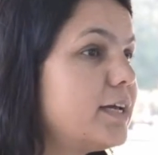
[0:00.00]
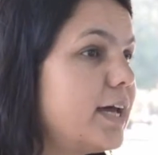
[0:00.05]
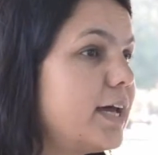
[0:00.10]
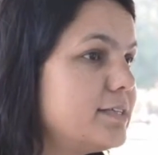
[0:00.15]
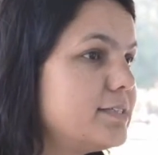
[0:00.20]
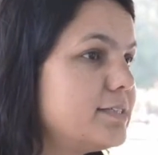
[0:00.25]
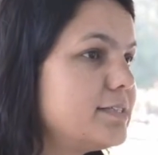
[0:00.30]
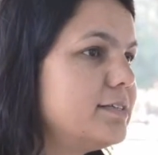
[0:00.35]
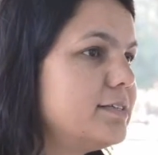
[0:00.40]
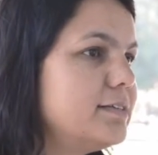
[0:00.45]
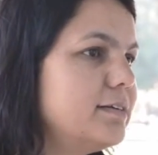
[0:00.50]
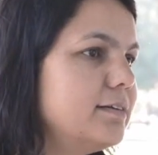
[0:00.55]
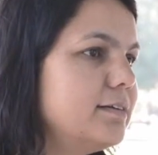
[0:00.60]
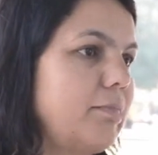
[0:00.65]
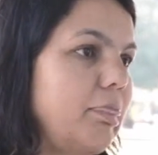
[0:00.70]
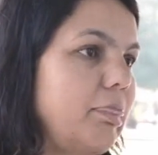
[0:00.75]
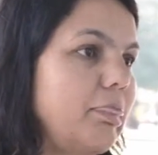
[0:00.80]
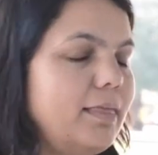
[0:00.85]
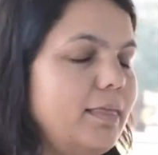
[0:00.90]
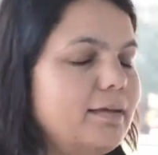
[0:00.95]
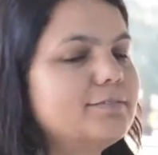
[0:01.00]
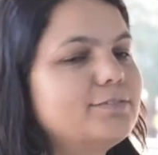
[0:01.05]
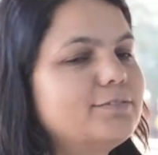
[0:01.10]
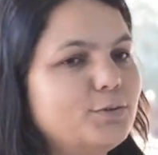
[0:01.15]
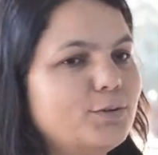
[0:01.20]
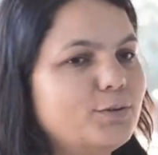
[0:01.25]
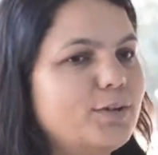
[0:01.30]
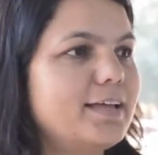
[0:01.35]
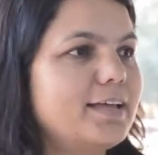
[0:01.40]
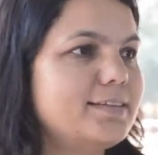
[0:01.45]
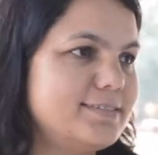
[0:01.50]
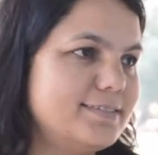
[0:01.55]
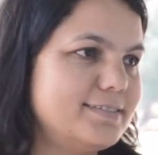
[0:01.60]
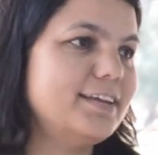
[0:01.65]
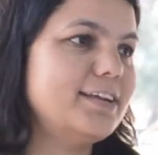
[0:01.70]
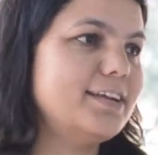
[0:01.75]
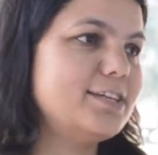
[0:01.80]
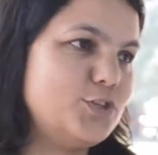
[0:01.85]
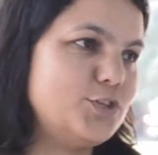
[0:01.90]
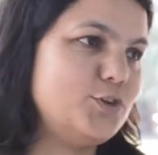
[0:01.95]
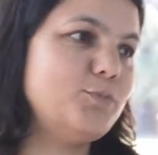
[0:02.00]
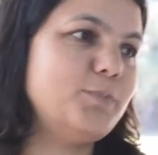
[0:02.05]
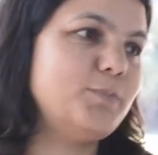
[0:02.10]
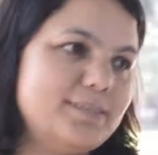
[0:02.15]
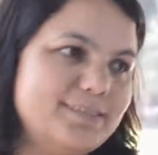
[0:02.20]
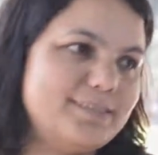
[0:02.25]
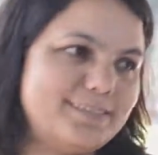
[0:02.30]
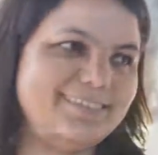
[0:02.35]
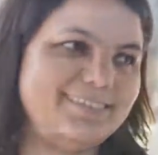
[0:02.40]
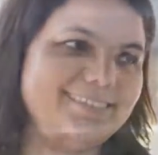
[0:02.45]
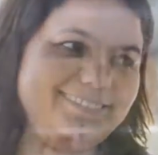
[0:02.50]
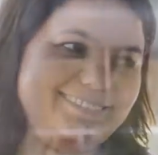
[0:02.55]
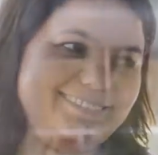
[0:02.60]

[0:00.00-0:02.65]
category, so that's an achievement.